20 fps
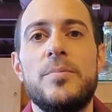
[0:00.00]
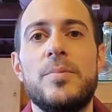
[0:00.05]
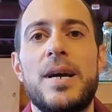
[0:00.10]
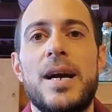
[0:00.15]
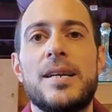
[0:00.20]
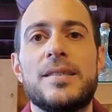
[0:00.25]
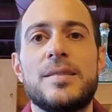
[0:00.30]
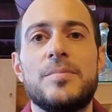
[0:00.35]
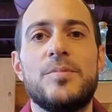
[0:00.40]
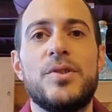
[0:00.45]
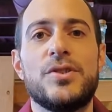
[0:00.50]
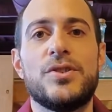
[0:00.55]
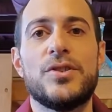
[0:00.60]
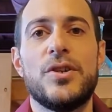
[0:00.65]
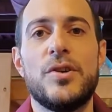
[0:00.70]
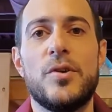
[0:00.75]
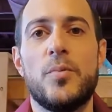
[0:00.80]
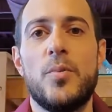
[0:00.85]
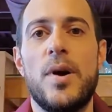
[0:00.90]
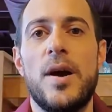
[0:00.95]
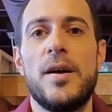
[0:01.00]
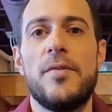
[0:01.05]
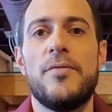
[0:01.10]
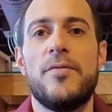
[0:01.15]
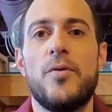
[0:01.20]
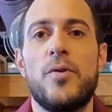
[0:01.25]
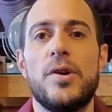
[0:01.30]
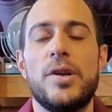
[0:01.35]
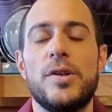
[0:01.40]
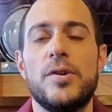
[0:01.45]
We got some dessert wine
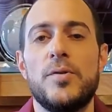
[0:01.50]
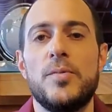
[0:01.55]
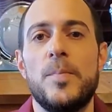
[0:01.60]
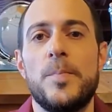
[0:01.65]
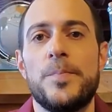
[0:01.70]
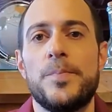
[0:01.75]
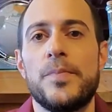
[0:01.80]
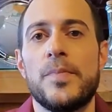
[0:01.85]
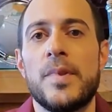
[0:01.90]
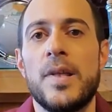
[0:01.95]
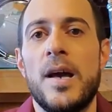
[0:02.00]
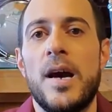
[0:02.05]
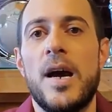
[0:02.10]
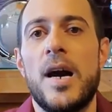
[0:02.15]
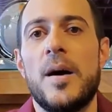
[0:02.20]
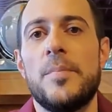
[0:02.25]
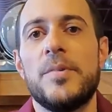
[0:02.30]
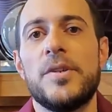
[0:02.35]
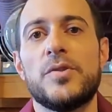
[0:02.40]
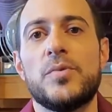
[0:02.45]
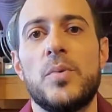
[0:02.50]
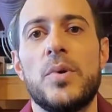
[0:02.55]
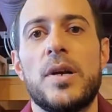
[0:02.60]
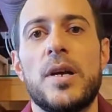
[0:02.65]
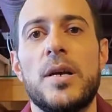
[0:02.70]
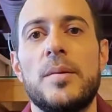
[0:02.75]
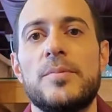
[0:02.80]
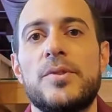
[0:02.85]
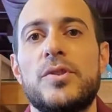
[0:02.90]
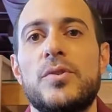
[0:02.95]
for you. This one
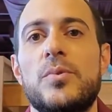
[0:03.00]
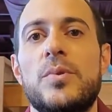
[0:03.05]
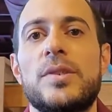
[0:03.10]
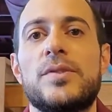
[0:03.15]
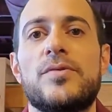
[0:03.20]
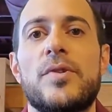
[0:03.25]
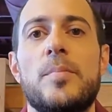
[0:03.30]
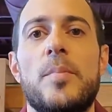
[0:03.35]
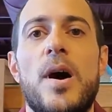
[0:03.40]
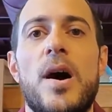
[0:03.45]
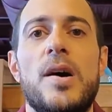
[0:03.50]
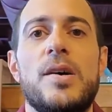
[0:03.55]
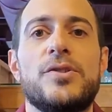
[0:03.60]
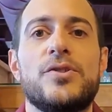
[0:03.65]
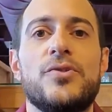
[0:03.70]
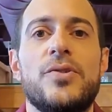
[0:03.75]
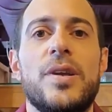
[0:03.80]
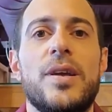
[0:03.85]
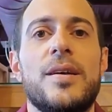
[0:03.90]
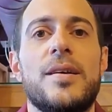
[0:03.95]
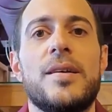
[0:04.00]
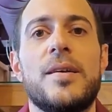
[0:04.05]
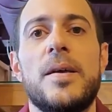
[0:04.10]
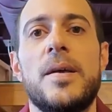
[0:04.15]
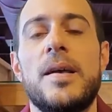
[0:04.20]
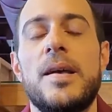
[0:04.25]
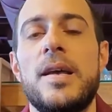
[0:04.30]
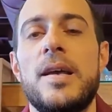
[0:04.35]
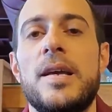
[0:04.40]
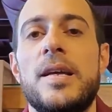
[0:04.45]
comes to us from Austria.
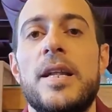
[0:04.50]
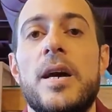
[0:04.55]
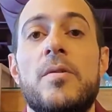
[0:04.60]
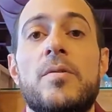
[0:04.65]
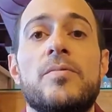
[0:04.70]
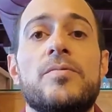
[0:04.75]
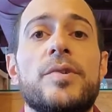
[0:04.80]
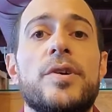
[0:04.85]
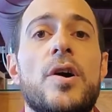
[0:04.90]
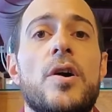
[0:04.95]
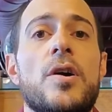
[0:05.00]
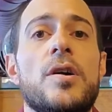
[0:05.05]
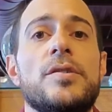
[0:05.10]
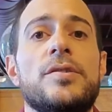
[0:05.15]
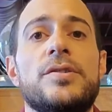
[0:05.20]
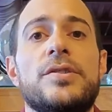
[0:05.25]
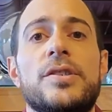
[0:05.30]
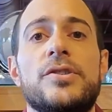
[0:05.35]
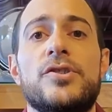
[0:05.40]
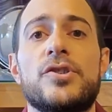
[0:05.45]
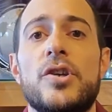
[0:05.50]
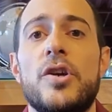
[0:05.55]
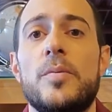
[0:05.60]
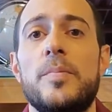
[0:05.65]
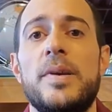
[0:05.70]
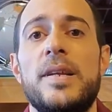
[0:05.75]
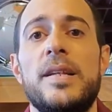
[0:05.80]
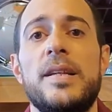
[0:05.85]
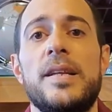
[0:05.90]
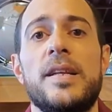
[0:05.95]
Now, in regards to
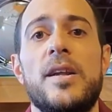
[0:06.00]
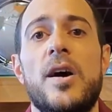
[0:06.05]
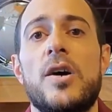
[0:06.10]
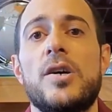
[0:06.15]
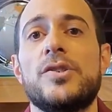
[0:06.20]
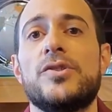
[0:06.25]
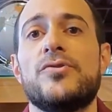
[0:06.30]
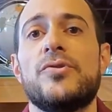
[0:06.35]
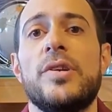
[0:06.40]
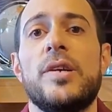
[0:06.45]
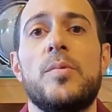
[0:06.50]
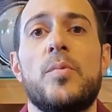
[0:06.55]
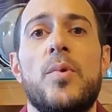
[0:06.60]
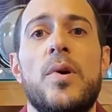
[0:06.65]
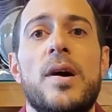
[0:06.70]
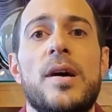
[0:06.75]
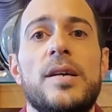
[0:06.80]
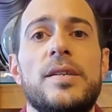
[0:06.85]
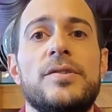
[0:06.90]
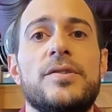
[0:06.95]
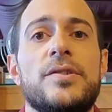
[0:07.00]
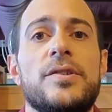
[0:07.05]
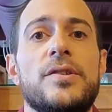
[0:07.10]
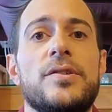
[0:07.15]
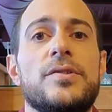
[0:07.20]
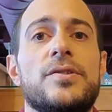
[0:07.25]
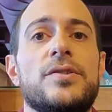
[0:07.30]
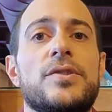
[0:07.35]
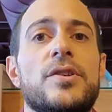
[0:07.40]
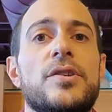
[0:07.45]
German and Austrian wines, there
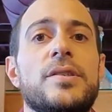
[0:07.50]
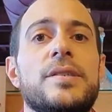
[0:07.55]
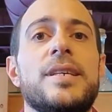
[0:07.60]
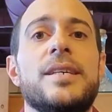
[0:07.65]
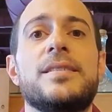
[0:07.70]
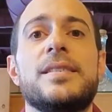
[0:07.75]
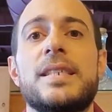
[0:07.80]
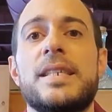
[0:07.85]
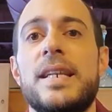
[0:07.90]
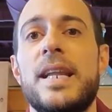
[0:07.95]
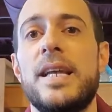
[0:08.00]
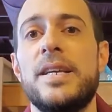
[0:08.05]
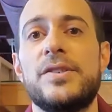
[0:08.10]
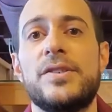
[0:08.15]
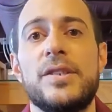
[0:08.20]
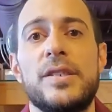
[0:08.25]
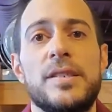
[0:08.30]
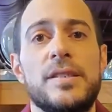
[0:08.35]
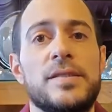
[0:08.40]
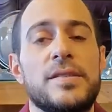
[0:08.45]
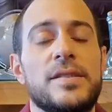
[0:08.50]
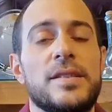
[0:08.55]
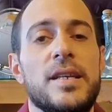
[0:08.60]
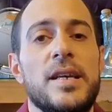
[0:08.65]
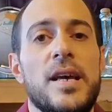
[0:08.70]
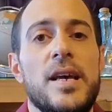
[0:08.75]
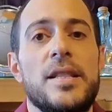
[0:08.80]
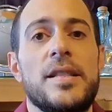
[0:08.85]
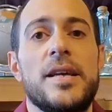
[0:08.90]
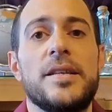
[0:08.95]
are certain designations
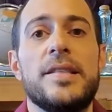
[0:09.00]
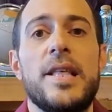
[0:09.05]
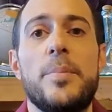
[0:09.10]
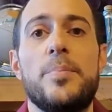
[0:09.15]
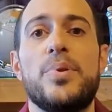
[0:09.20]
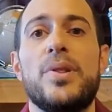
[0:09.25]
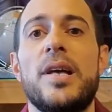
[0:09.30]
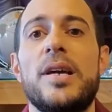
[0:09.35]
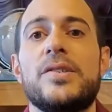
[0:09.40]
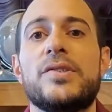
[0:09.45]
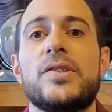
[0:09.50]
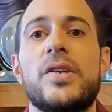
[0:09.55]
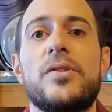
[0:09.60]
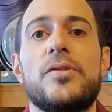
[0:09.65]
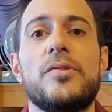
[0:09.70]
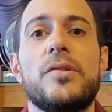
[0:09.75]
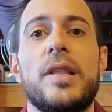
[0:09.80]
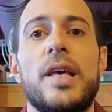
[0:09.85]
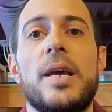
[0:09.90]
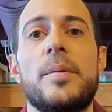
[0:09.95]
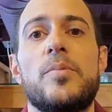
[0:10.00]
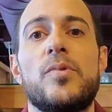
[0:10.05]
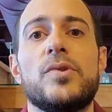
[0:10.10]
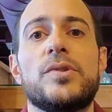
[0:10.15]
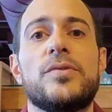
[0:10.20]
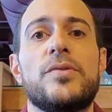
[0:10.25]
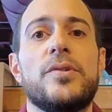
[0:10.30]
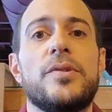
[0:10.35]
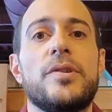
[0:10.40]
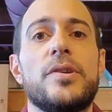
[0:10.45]
that they place on their labels
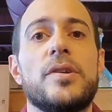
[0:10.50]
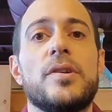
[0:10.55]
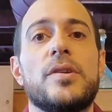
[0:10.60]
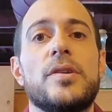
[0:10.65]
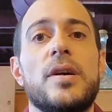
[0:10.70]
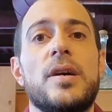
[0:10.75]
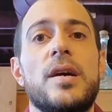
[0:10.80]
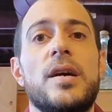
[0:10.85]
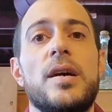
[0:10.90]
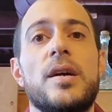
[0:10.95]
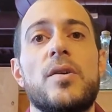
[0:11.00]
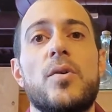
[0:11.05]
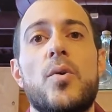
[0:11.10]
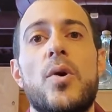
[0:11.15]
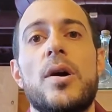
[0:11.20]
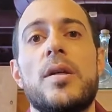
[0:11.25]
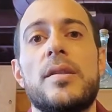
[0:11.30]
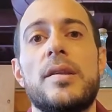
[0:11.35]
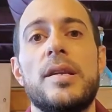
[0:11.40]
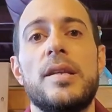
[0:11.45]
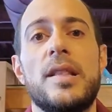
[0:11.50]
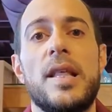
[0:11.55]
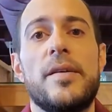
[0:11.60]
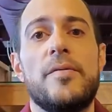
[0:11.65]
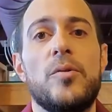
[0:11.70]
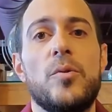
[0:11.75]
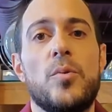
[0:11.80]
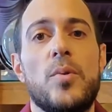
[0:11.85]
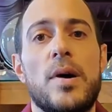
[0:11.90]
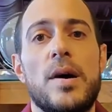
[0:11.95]
for their quality
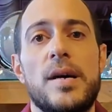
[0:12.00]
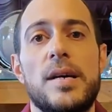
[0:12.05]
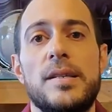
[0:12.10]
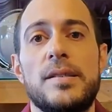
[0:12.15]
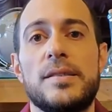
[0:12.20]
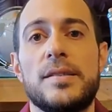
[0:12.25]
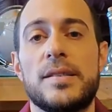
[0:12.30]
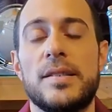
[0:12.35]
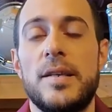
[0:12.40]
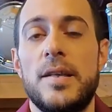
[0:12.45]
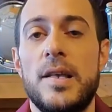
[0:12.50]
level wines.